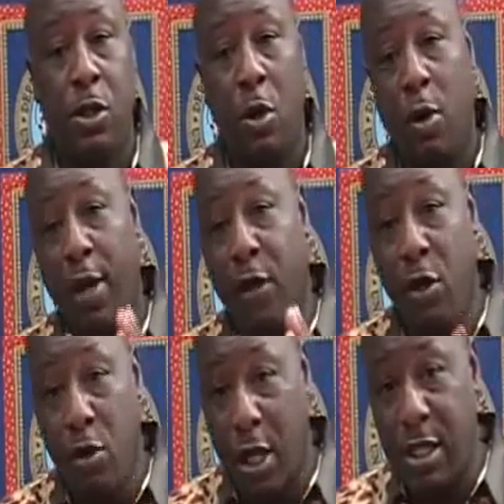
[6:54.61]
So if
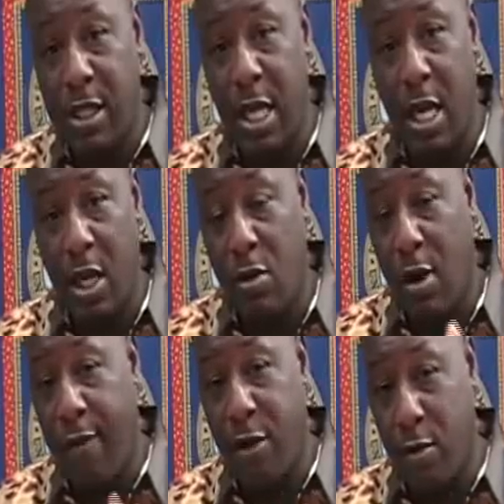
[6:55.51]
you can sing,
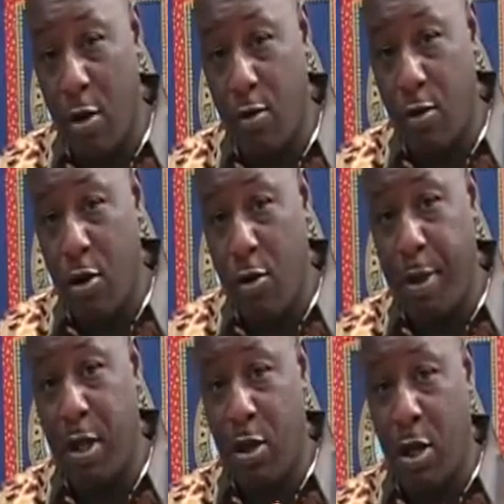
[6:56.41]
you have your own
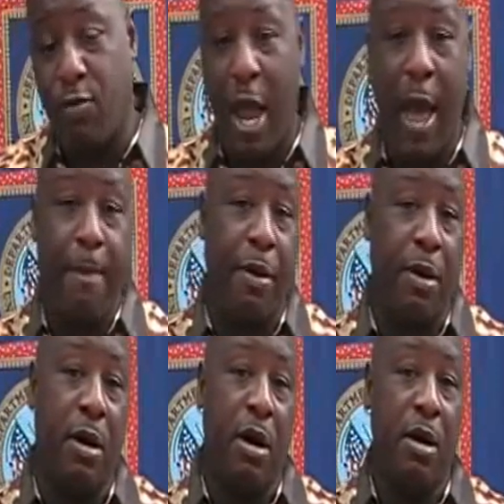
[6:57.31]
group, and you can rap,
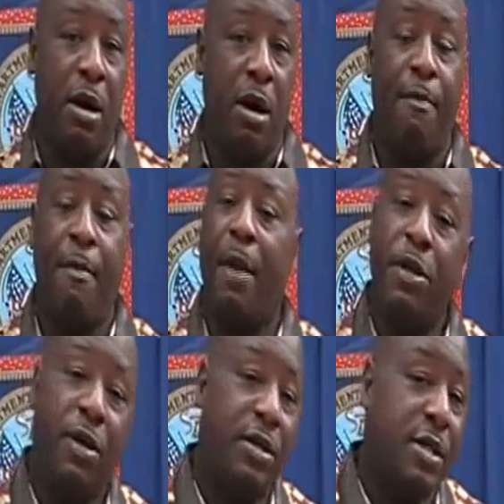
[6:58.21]
and
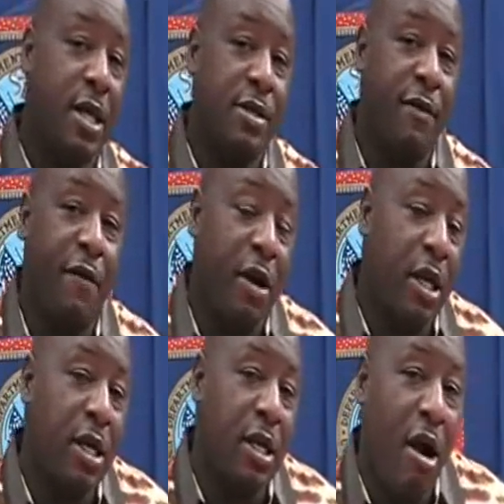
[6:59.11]
maybe you can sing some
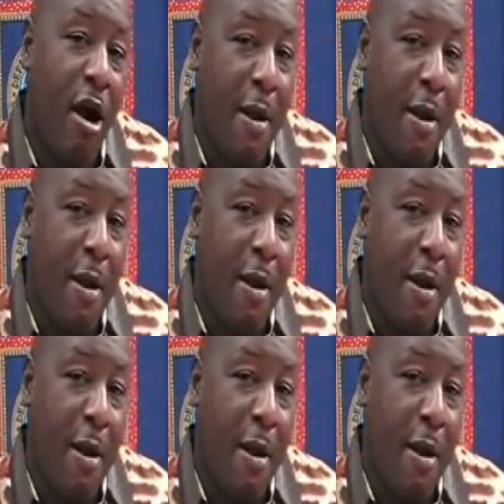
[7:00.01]
very good